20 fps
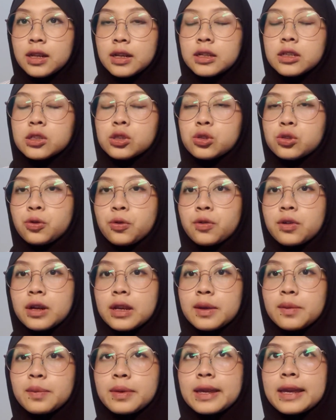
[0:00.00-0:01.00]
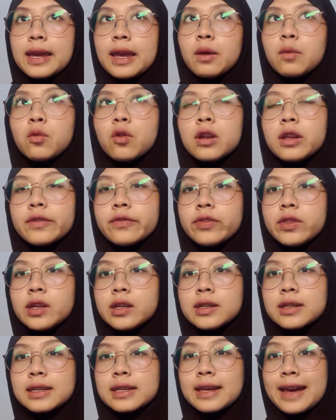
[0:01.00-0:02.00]
in the story became one of
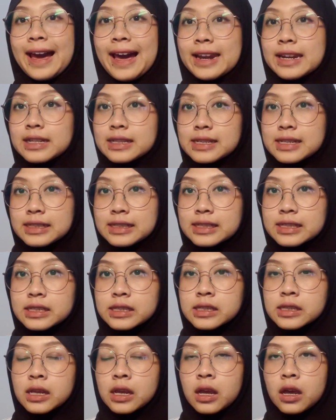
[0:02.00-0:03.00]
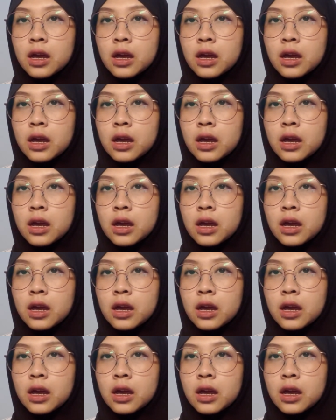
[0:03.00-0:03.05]
the catalysts